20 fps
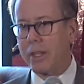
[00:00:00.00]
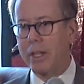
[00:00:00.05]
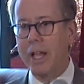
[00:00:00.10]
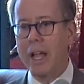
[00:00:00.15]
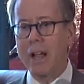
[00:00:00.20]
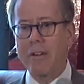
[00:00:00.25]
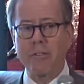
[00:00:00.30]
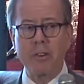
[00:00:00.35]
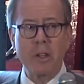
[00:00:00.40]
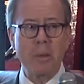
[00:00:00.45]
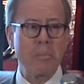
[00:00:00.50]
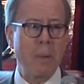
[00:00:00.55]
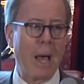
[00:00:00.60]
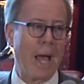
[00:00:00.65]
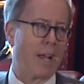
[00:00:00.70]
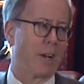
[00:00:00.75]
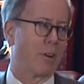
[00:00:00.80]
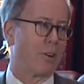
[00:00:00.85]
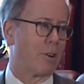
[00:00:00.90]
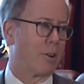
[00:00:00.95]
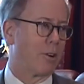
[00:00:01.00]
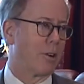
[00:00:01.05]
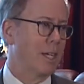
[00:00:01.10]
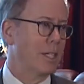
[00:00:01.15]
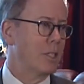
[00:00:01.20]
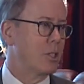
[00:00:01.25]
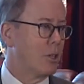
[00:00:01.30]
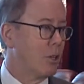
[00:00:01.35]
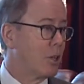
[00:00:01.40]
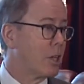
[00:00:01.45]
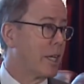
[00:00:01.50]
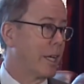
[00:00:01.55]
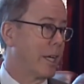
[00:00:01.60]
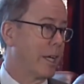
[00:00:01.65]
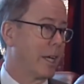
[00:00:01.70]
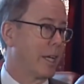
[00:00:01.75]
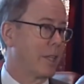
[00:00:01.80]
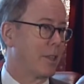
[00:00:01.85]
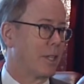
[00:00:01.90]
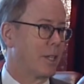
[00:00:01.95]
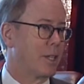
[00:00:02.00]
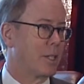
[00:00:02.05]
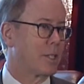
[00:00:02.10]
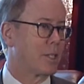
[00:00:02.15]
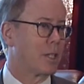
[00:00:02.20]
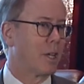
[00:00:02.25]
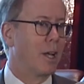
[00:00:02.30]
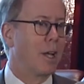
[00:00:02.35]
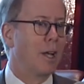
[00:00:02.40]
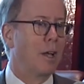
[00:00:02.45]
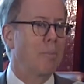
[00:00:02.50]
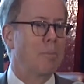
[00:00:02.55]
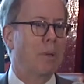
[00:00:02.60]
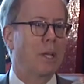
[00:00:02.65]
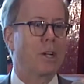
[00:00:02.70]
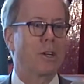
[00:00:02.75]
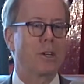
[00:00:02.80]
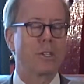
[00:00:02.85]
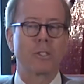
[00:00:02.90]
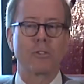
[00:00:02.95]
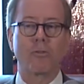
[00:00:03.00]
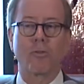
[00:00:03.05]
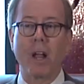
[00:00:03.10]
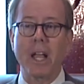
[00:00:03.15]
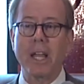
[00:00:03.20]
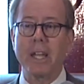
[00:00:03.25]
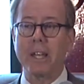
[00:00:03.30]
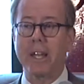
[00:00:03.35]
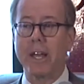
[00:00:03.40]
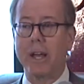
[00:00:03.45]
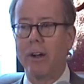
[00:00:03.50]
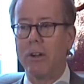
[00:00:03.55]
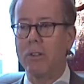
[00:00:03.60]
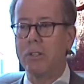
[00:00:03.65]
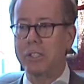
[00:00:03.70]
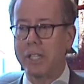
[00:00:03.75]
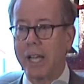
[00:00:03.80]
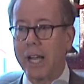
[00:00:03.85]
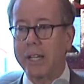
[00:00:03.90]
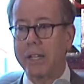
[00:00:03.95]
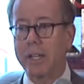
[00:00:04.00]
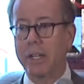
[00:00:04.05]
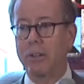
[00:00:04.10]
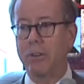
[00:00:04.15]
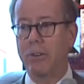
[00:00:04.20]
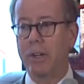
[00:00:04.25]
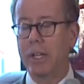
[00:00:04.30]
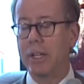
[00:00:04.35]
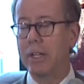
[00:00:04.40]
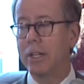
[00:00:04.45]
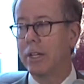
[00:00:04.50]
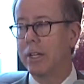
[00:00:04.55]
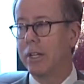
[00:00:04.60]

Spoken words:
every banker is looking at this because right now, technically,